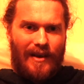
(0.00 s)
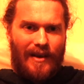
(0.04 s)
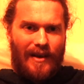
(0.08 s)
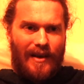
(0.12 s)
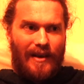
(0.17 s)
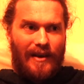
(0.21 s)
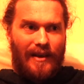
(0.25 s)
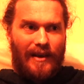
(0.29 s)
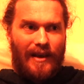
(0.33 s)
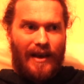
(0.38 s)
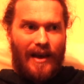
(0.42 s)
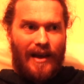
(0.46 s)

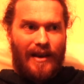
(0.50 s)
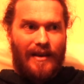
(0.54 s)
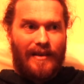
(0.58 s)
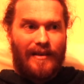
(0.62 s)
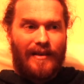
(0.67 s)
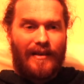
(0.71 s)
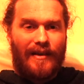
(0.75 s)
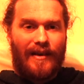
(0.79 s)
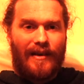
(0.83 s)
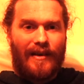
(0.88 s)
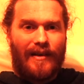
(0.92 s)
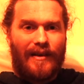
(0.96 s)
And again,
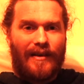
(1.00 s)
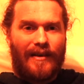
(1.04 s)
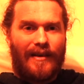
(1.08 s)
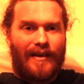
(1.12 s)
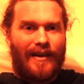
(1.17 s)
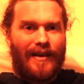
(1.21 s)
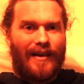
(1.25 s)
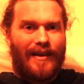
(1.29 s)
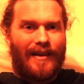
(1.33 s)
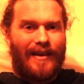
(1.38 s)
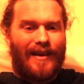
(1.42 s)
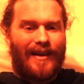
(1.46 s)

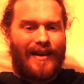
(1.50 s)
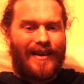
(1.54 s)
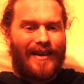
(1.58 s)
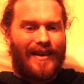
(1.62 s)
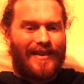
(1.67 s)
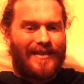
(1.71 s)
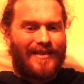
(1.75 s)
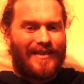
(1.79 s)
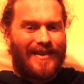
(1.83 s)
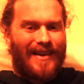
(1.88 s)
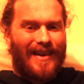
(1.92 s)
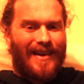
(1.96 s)
like I
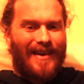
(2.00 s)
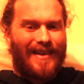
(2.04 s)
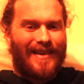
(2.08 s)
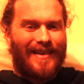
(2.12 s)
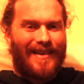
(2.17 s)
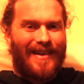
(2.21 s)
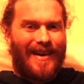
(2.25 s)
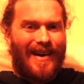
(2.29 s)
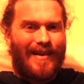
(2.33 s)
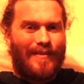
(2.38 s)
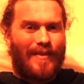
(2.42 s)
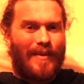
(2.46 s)
say,
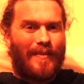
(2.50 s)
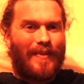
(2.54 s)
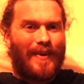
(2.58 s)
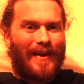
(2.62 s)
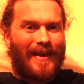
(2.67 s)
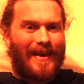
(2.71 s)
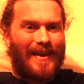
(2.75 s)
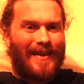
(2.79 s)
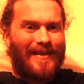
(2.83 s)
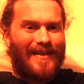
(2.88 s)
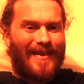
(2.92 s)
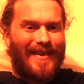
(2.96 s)
I'm a
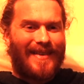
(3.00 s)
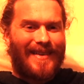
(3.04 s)
beginner at